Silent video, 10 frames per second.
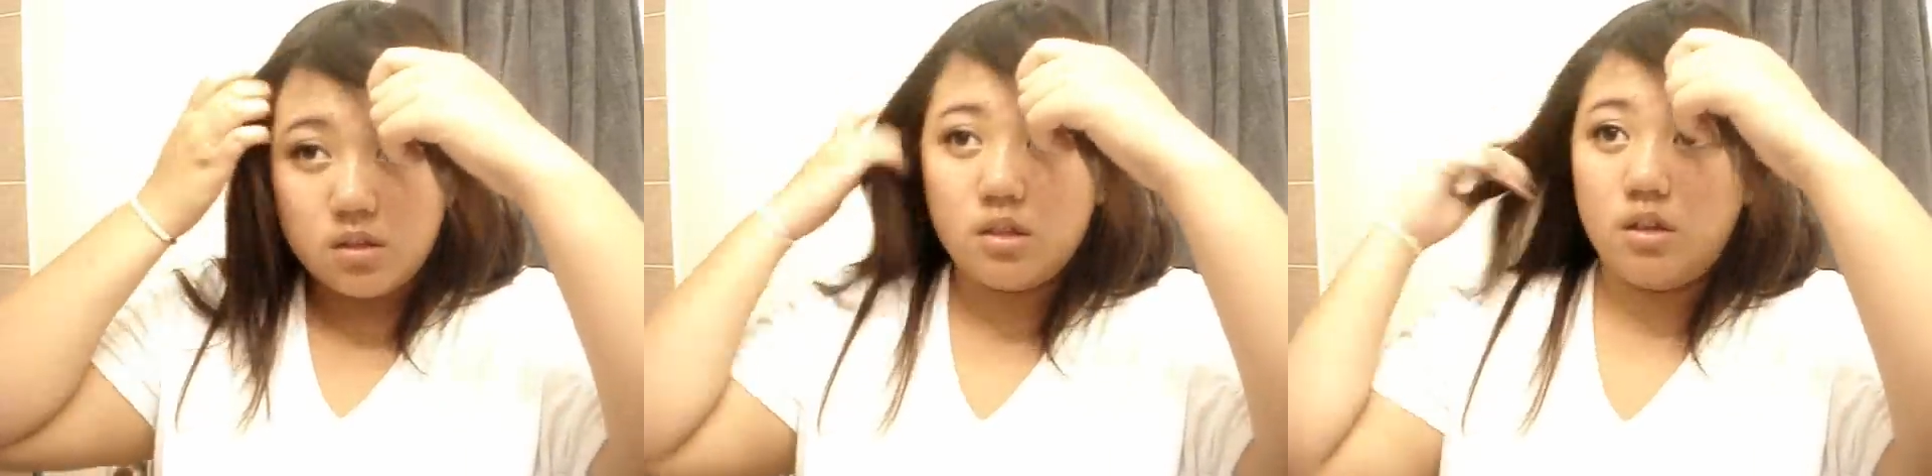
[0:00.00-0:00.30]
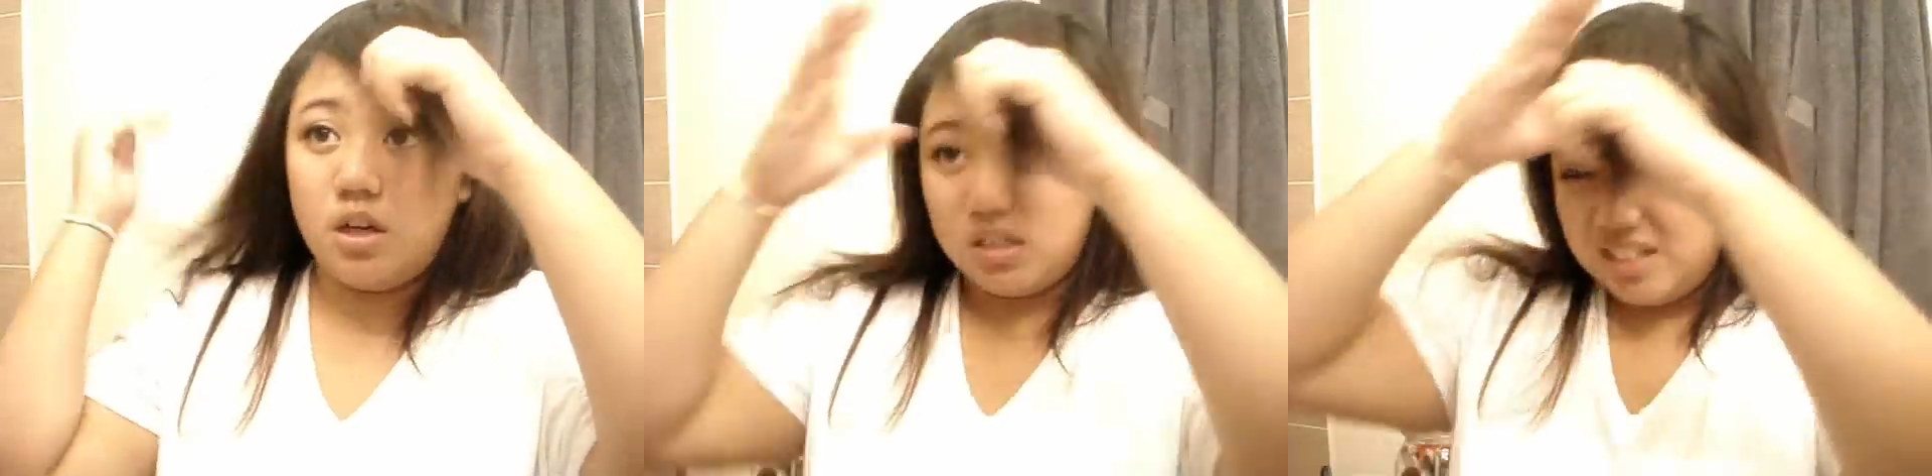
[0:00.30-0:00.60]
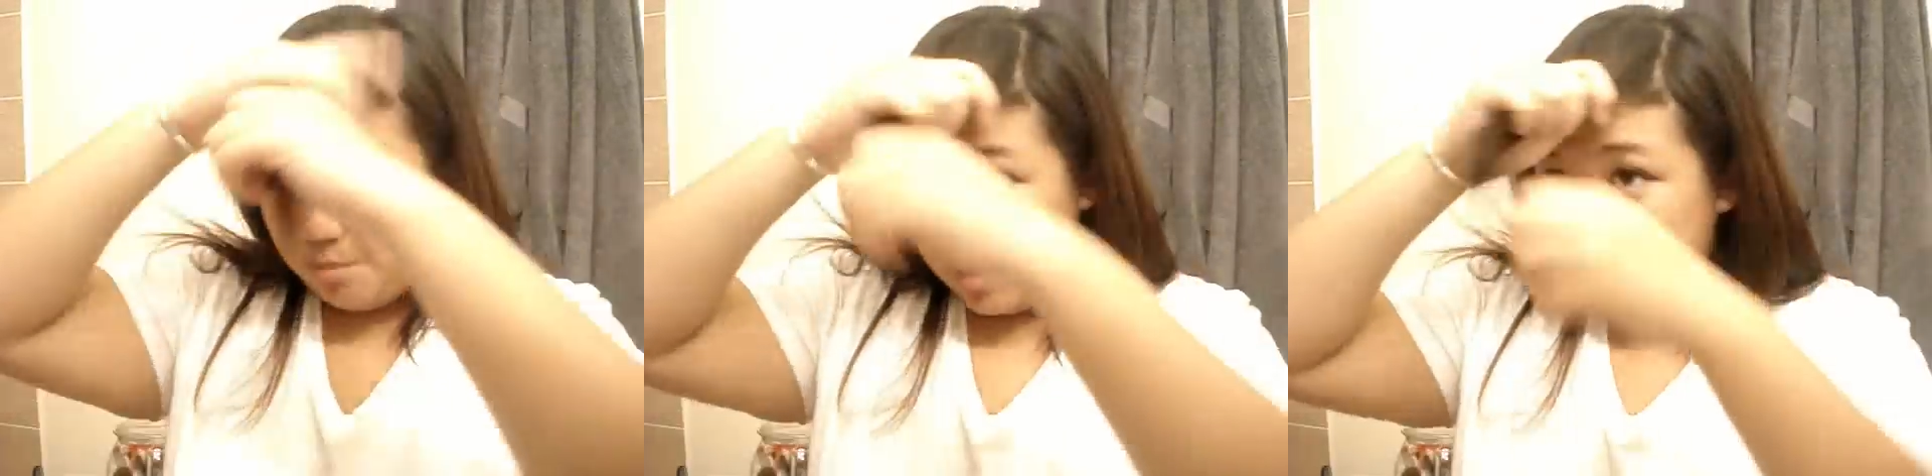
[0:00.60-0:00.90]
So you're going to
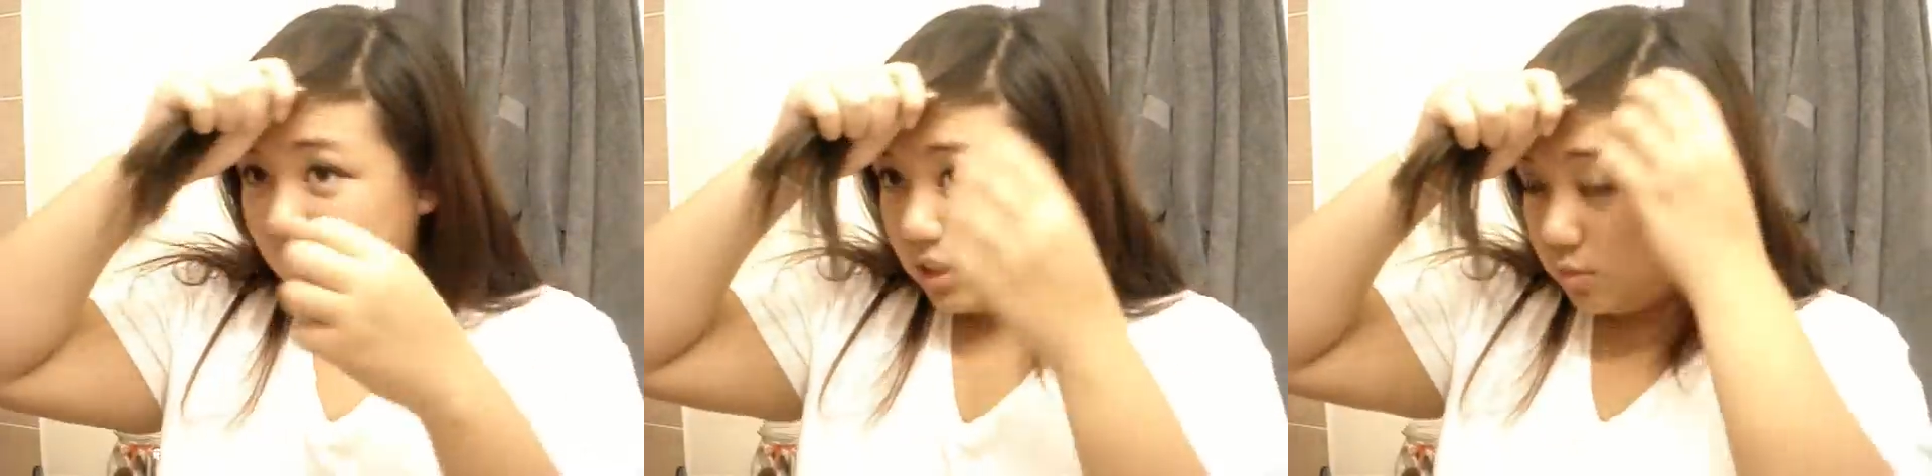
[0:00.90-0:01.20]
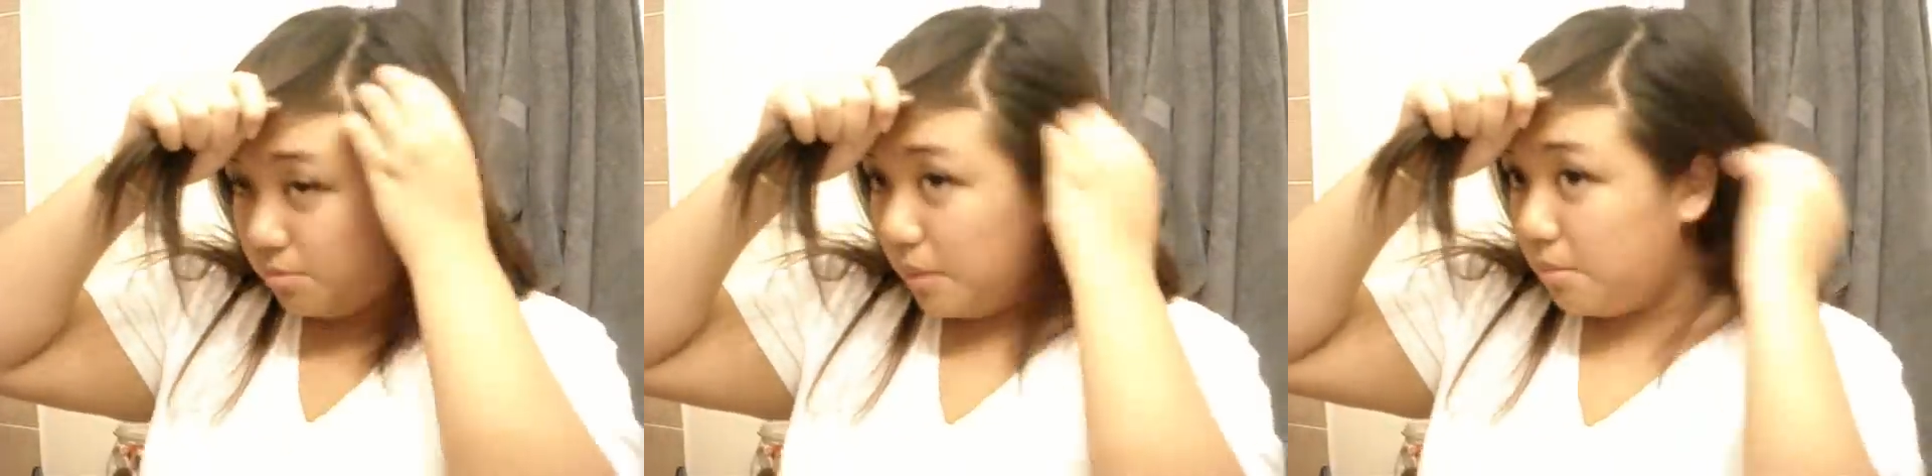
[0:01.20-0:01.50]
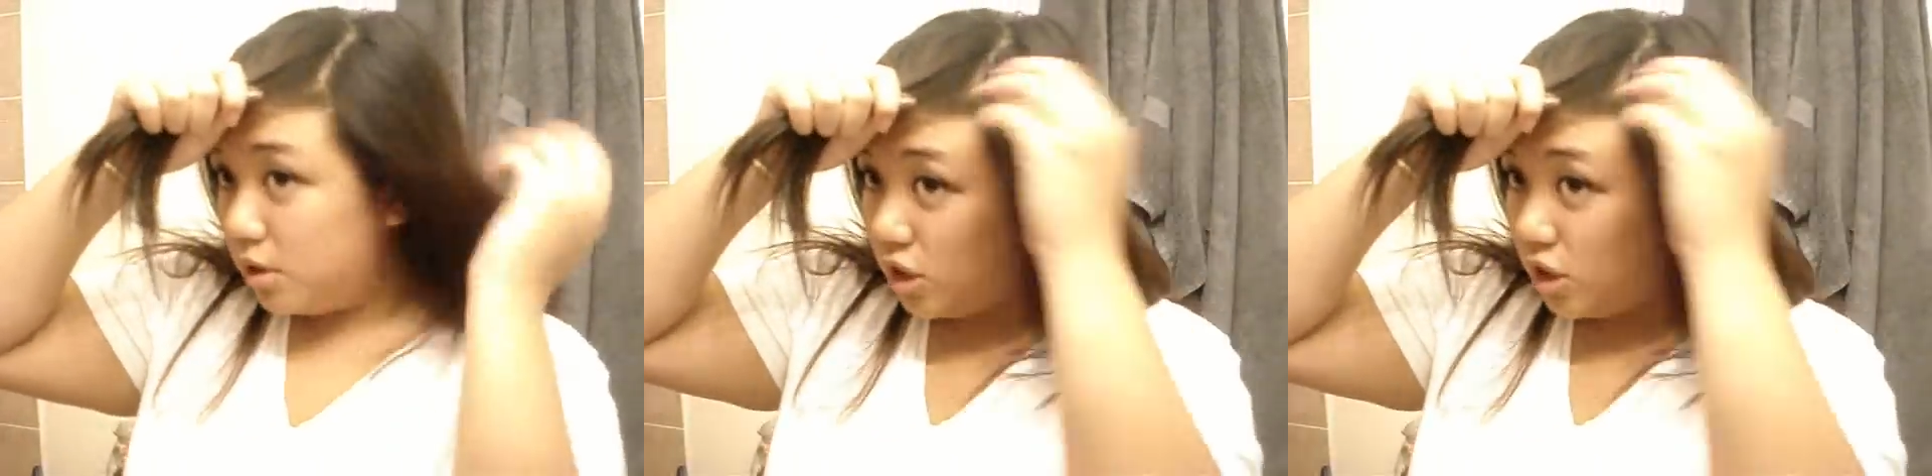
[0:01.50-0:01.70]
separate that. Remember,